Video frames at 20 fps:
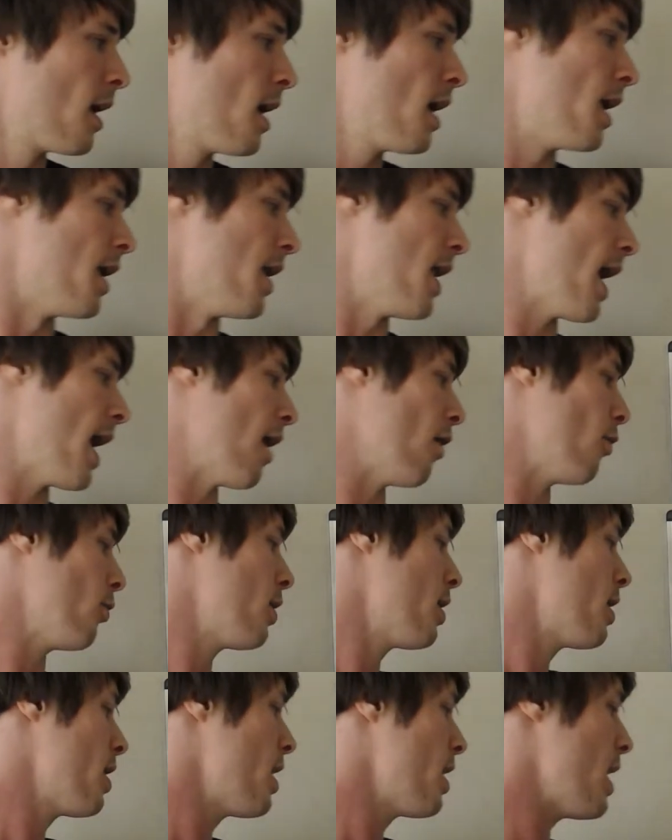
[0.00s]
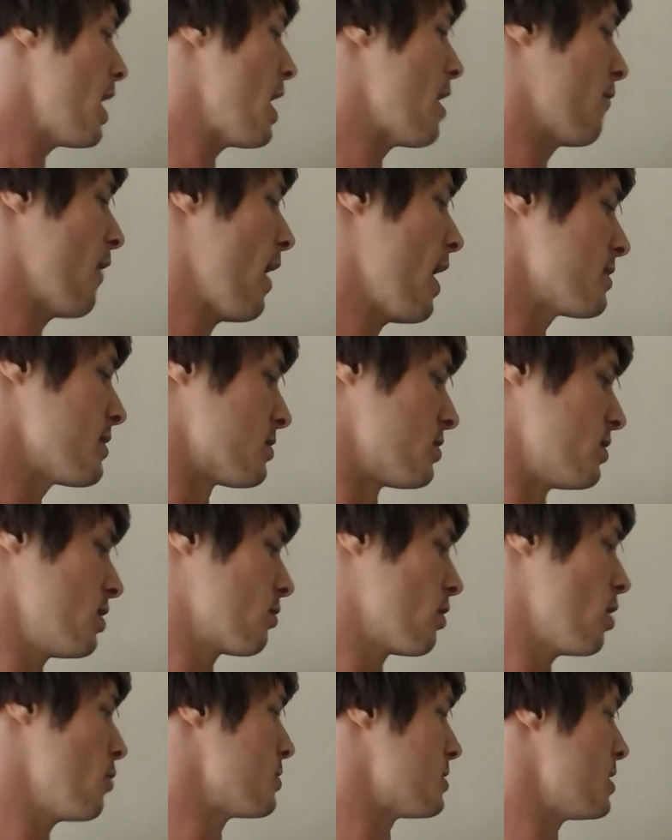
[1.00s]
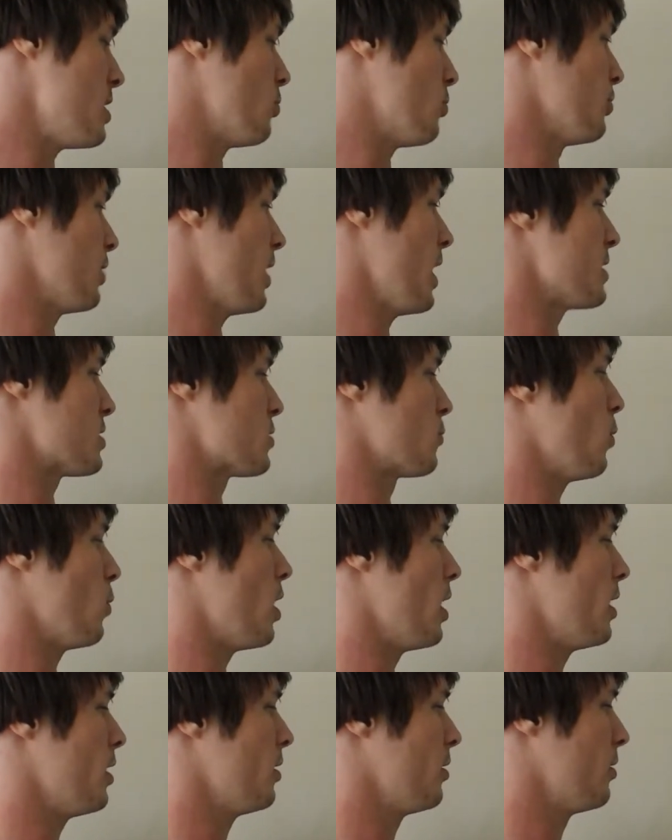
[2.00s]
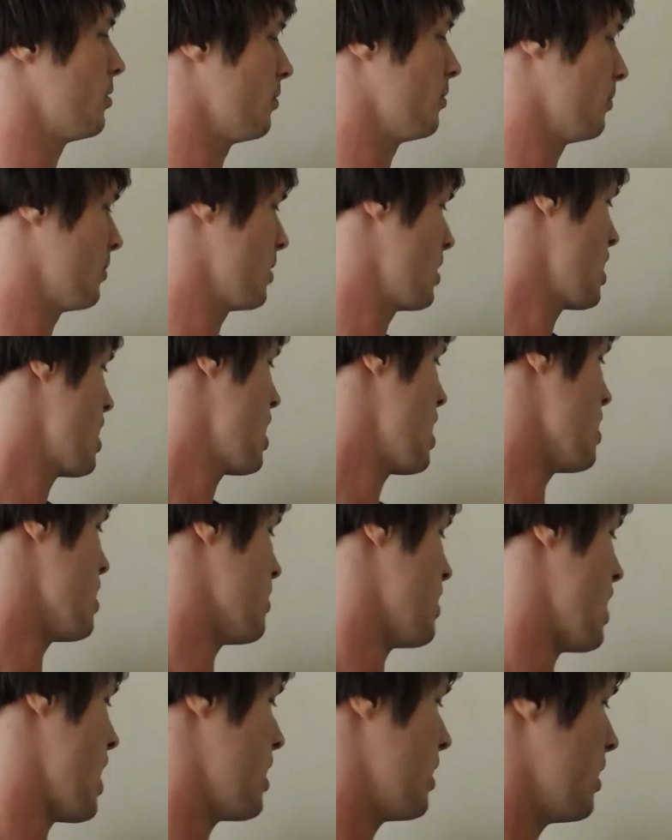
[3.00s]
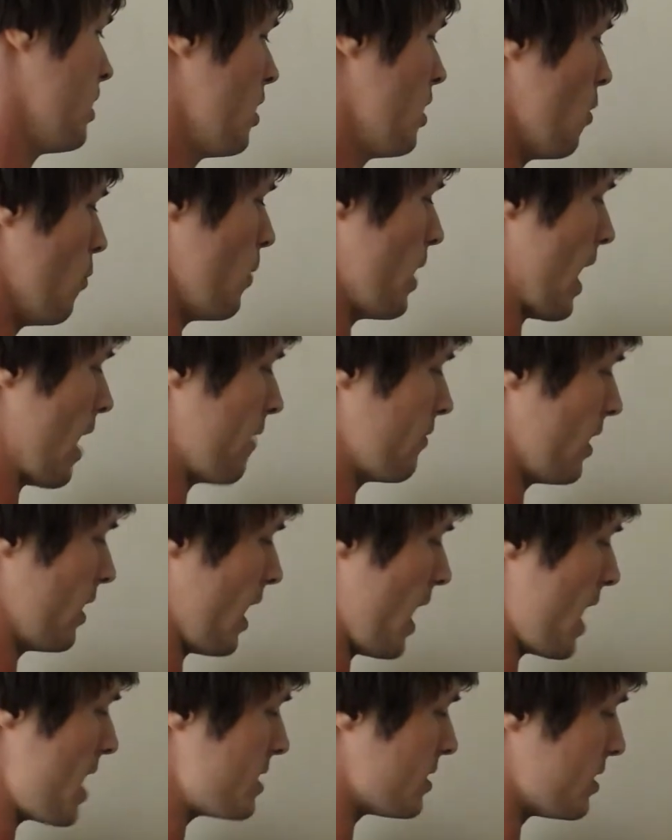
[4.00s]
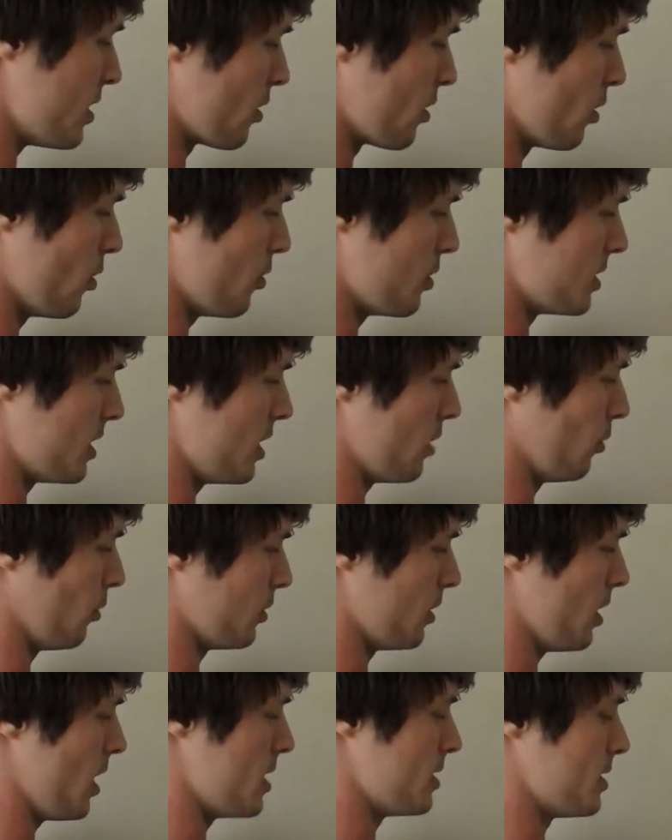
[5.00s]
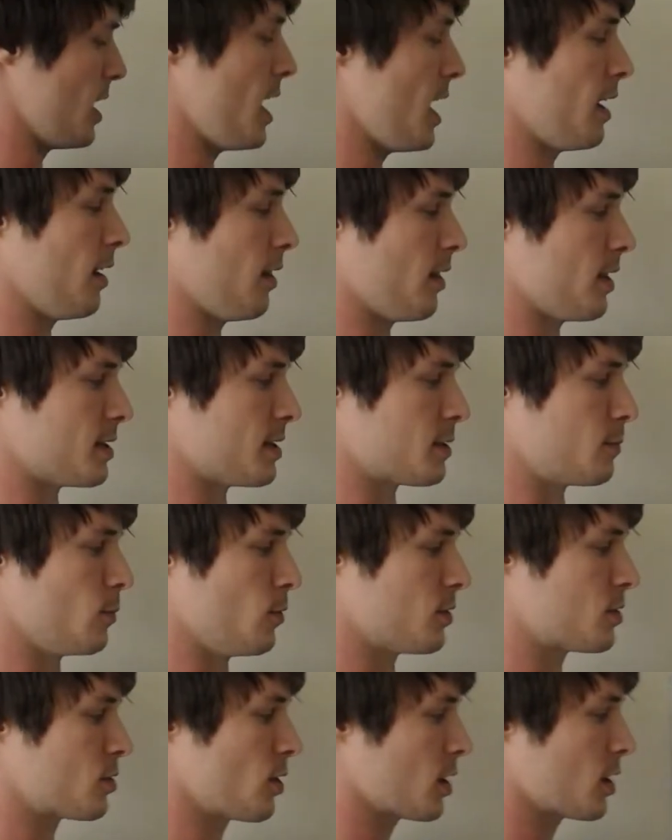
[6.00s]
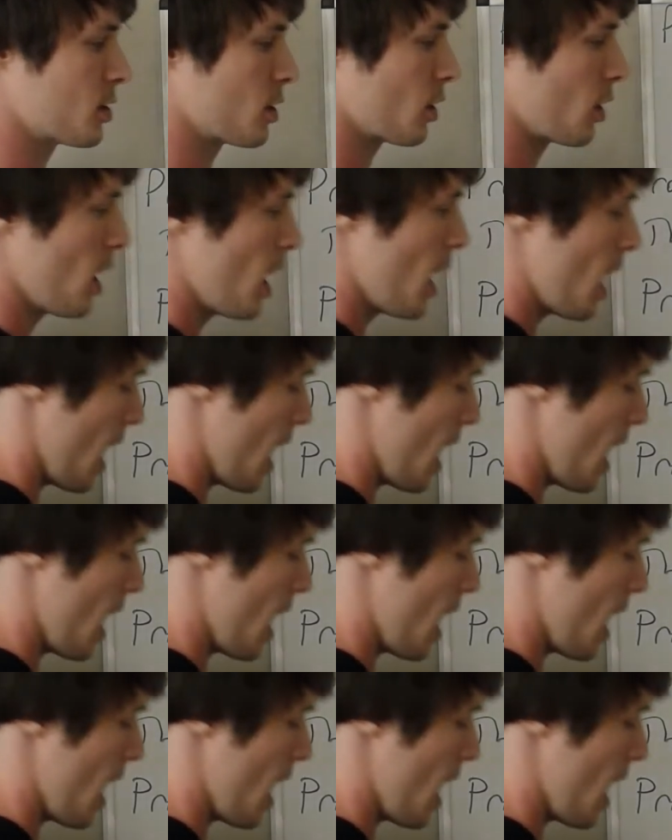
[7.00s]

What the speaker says: Now, if S0 is equal to S1, then we have that A0 is in this smooth structure,